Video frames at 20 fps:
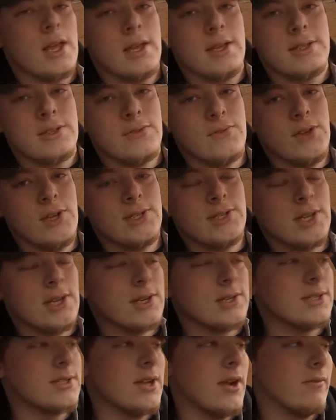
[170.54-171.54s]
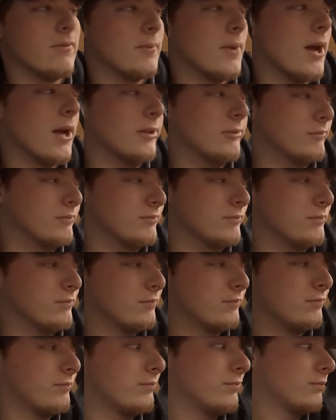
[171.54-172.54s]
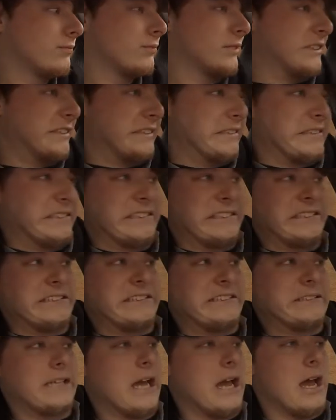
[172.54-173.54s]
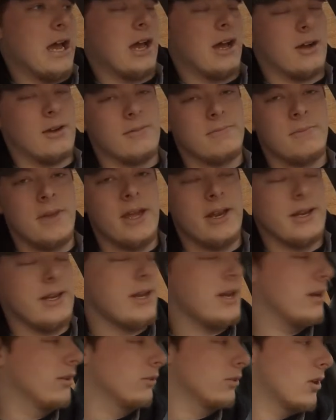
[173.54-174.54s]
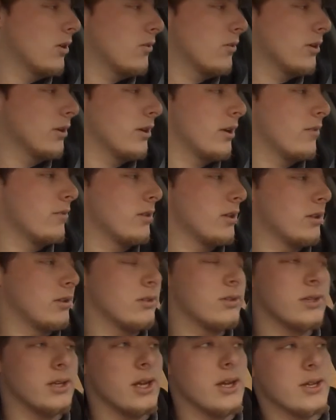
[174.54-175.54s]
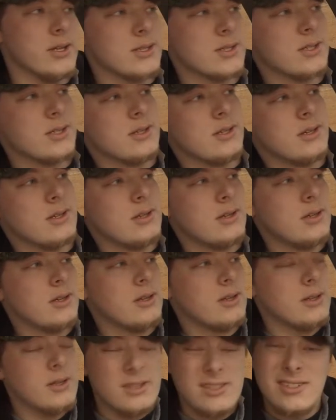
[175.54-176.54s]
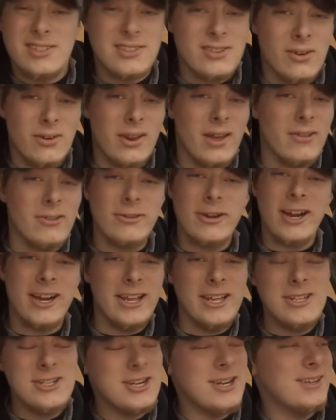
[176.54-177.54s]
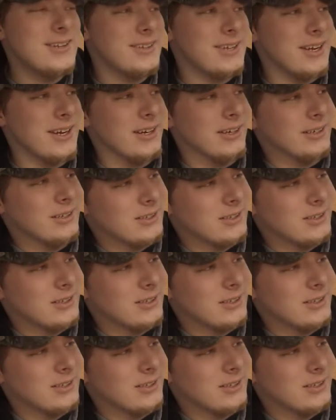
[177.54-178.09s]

It's a V6, never mind. Oh man, he had it lowered and everything. It looked nice. Just don't have the right engine in there.